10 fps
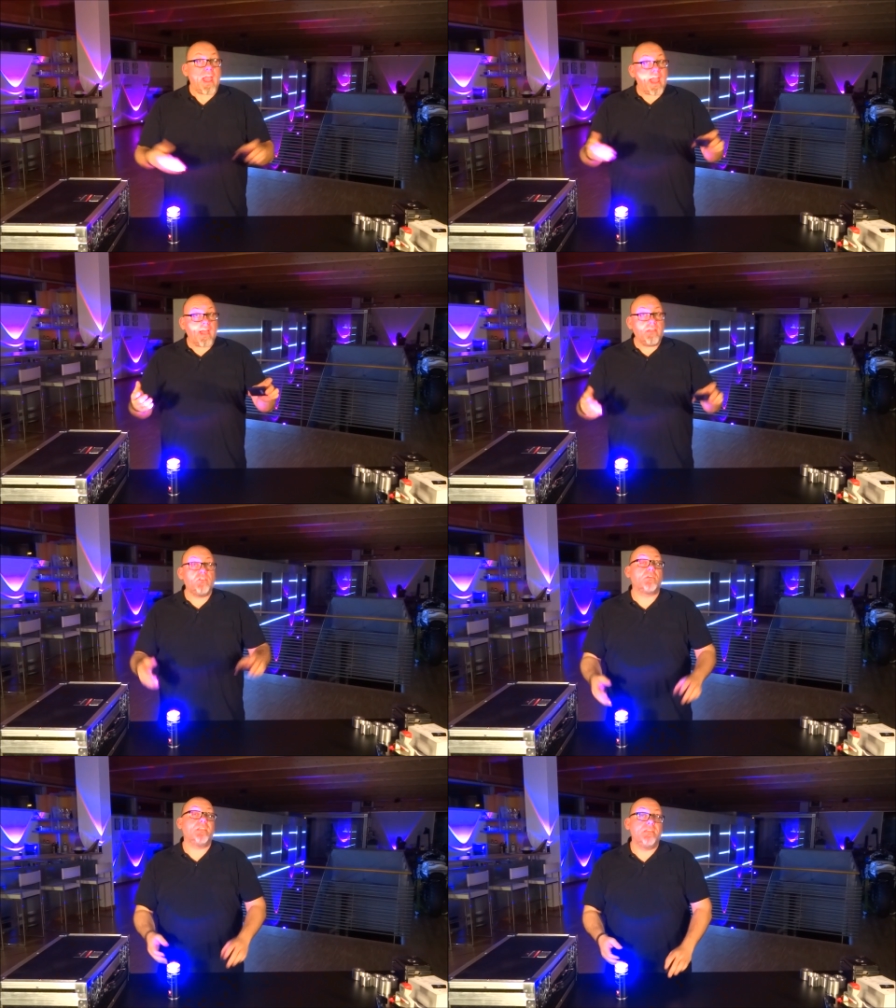And
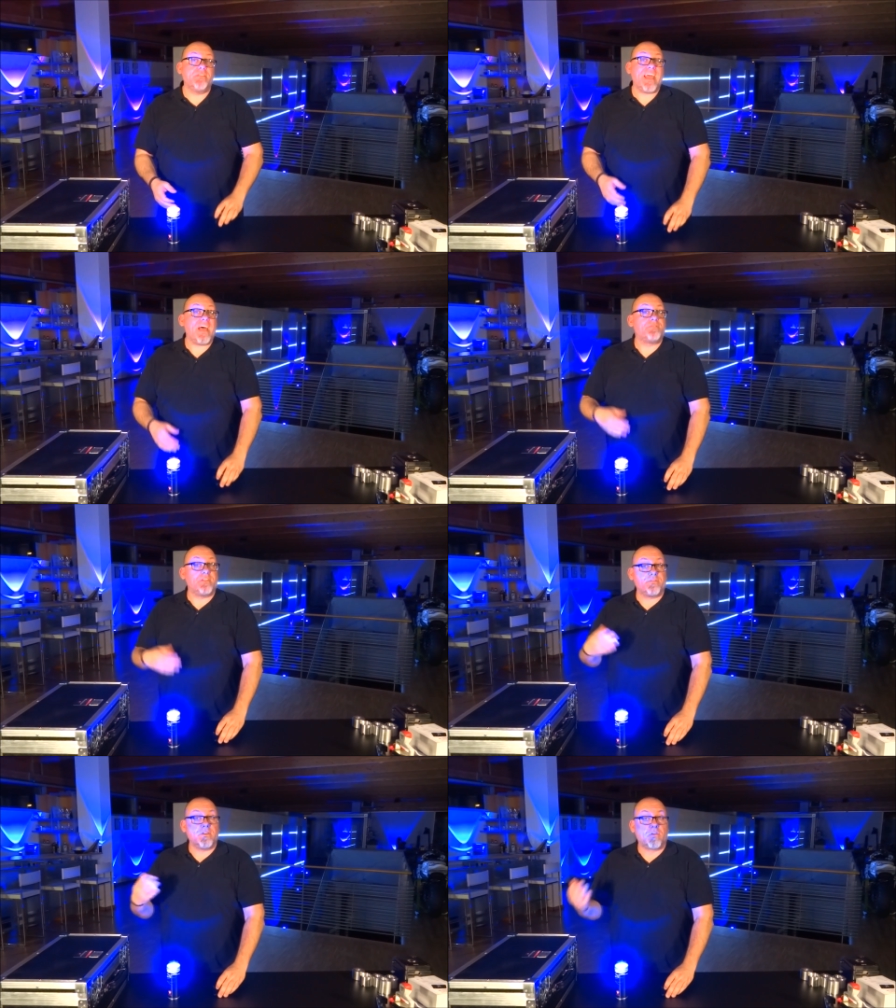you can even have
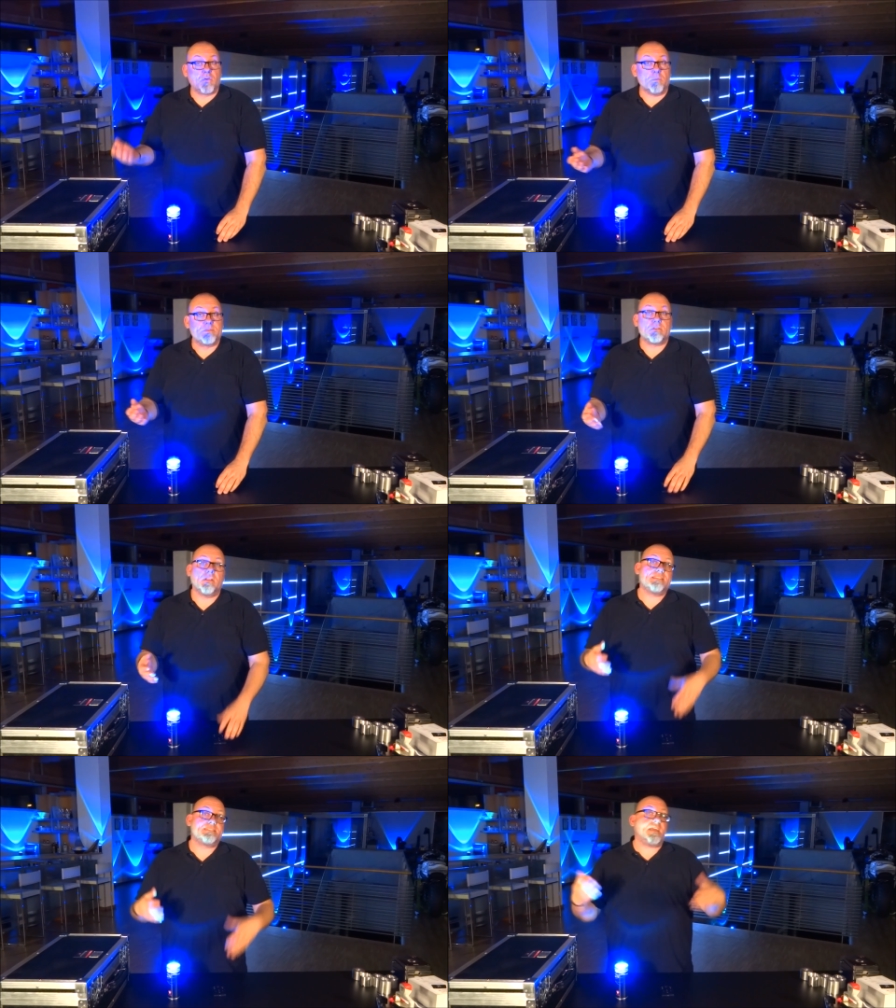different groups. So
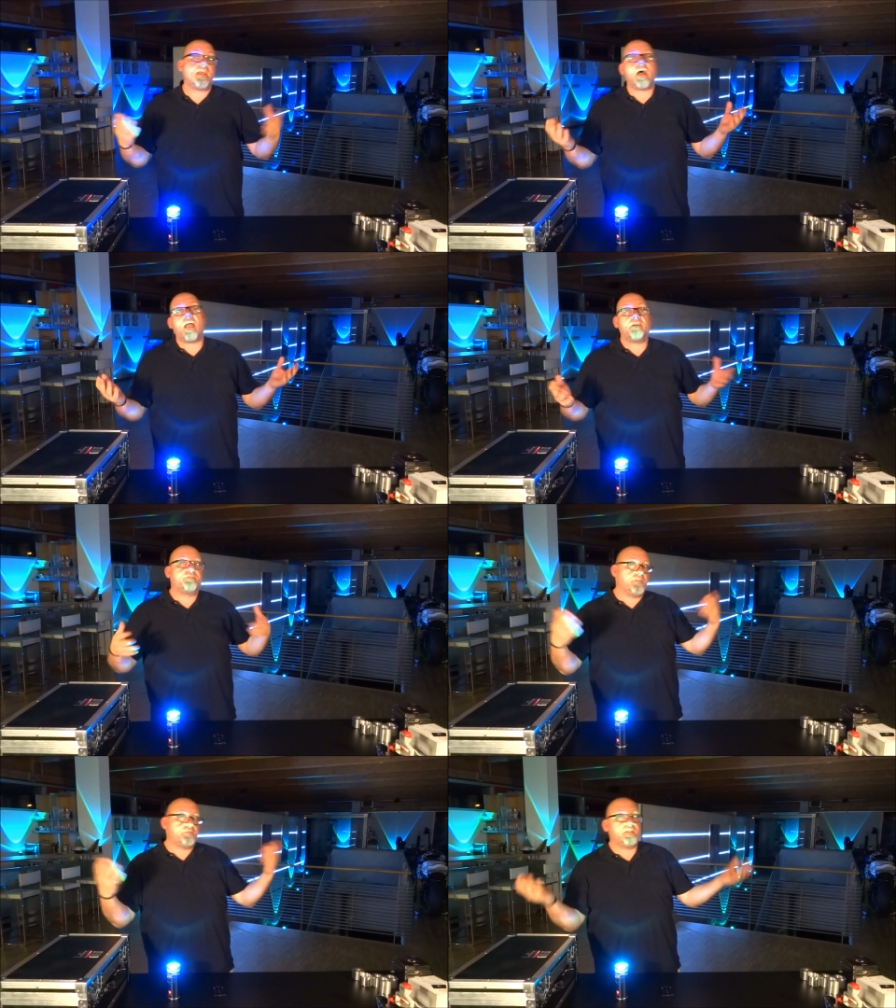let's say I
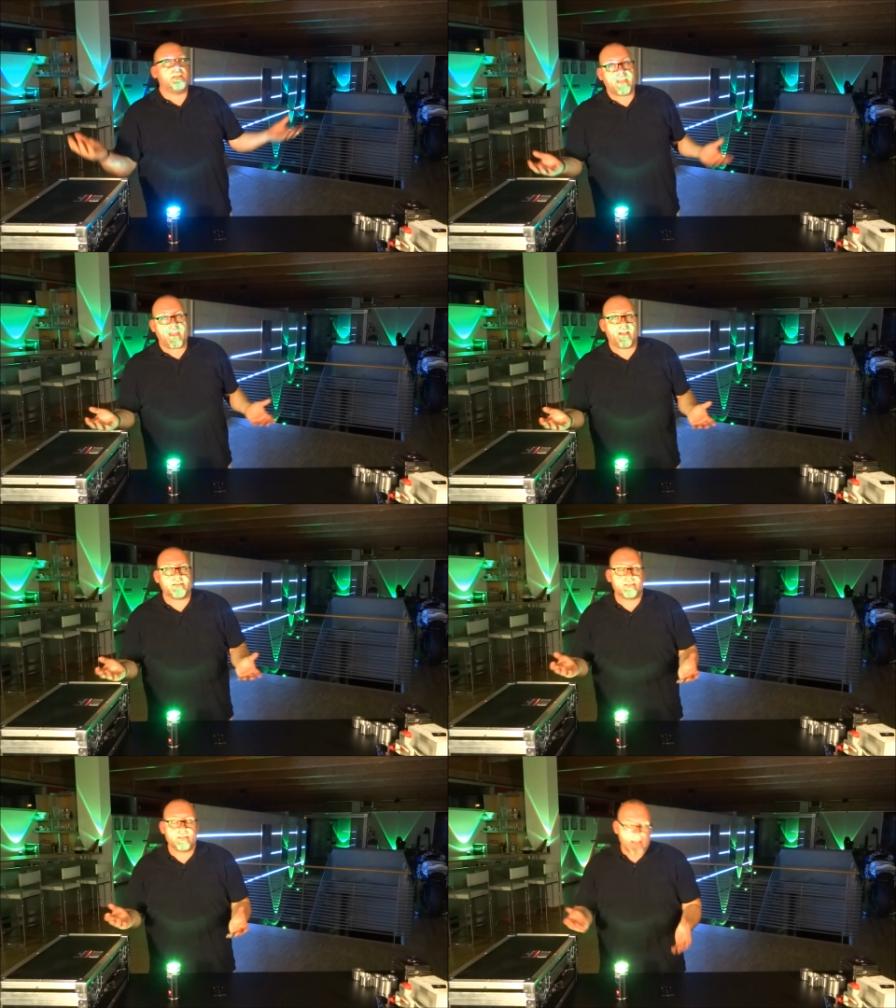have 15 cans.